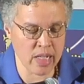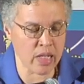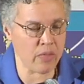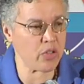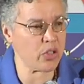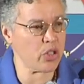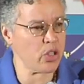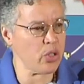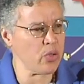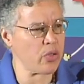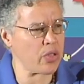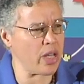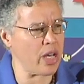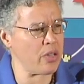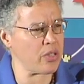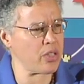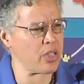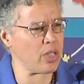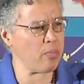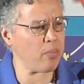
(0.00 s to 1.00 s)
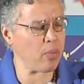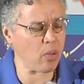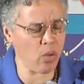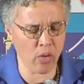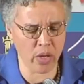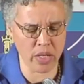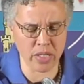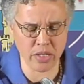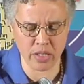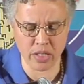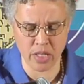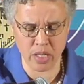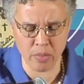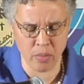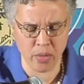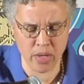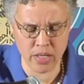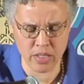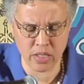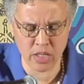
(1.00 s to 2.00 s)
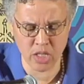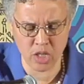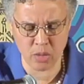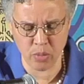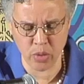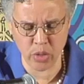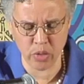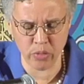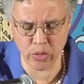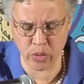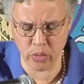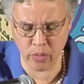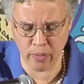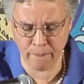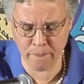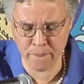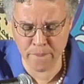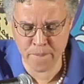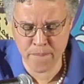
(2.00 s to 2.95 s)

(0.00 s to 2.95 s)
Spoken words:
of the 2,000 employees under the president's purview,